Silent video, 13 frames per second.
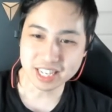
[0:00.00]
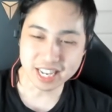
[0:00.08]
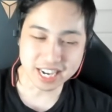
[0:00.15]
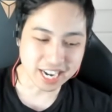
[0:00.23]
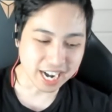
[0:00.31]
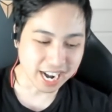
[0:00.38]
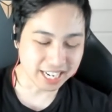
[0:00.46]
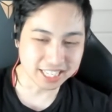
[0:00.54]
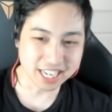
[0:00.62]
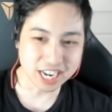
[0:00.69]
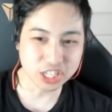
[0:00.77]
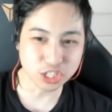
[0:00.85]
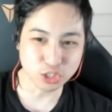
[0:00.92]
And then I
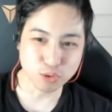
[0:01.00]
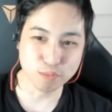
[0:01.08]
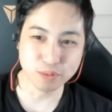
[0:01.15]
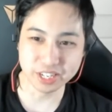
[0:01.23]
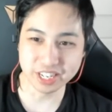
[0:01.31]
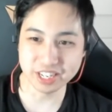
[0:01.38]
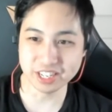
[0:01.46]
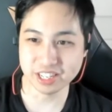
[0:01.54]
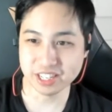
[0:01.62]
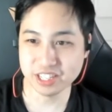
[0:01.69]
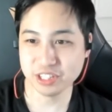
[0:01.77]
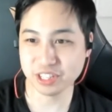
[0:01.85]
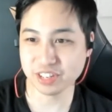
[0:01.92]
decided to Uber
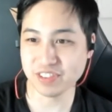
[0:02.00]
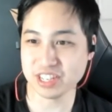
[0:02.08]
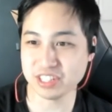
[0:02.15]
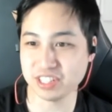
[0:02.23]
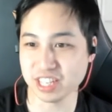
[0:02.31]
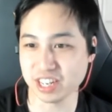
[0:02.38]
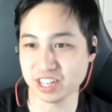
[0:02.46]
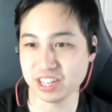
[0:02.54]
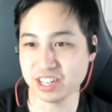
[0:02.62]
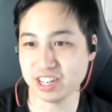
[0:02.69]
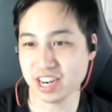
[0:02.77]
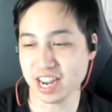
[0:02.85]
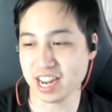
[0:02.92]
there to the convention
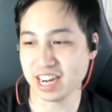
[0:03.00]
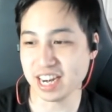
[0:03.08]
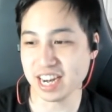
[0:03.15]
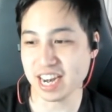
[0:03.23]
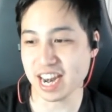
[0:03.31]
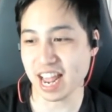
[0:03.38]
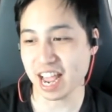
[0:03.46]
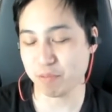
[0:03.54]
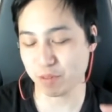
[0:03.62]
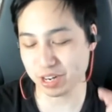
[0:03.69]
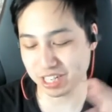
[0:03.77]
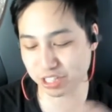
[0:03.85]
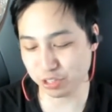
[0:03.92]
center, and then I
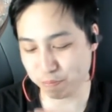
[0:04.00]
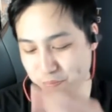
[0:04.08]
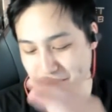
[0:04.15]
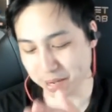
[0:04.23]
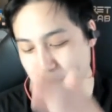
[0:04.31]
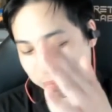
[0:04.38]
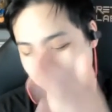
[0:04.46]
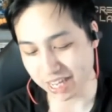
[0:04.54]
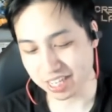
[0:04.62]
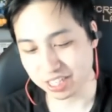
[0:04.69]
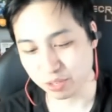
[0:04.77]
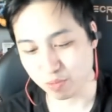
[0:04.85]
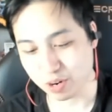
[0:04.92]
wanted to pick a
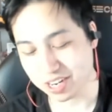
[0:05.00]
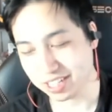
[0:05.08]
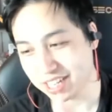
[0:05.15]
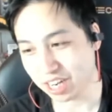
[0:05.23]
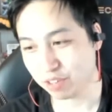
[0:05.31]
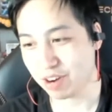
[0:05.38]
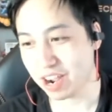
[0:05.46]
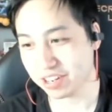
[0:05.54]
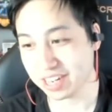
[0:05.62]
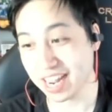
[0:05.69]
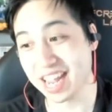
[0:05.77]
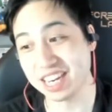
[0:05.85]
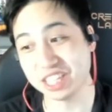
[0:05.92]
place where it's not
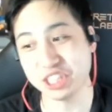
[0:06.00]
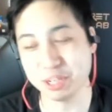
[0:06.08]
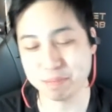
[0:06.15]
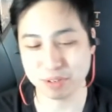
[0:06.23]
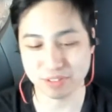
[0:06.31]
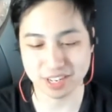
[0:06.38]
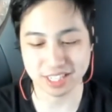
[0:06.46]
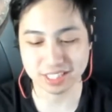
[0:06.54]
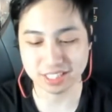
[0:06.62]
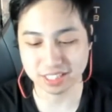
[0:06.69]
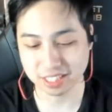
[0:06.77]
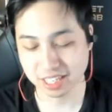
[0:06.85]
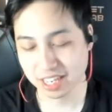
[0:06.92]
crowded and it's cheaper, right?
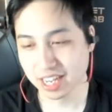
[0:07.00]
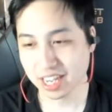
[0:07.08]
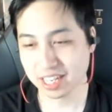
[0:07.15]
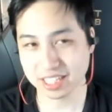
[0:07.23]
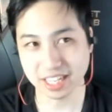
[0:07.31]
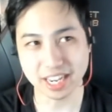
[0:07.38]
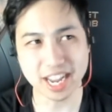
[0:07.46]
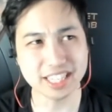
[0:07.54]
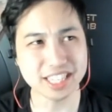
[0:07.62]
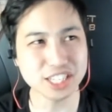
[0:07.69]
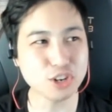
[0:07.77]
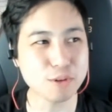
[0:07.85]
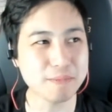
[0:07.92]
Because it's, it's like, I
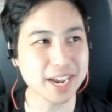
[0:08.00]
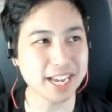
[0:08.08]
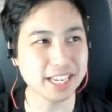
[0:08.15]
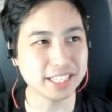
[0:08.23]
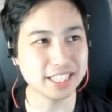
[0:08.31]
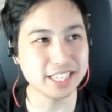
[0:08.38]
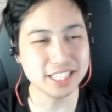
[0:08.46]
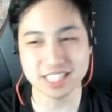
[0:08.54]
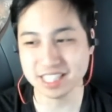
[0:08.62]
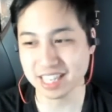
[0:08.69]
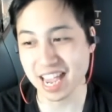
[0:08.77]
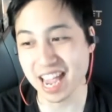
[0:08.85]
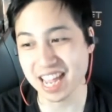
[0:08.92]
think they go by
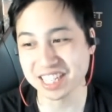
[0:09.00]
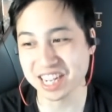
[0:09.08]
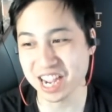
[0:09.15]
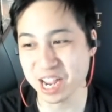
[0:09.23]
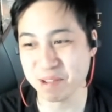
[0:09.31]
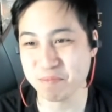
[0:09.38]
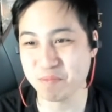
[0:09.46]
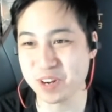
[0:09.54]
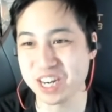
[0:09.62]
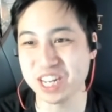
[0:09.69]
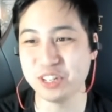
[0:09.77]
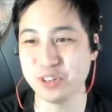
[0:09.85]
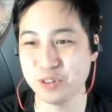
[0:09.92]
distance and time when
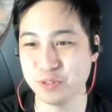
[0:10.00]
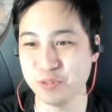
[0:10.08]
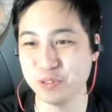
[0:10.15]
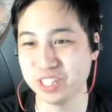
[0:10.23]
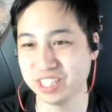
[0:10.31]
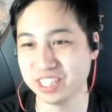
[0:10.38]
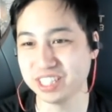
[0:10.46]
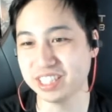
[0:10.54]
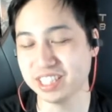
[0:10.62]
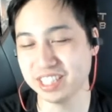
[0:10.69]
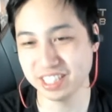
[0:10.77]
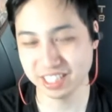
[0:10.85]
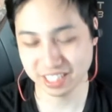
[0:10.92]
they do the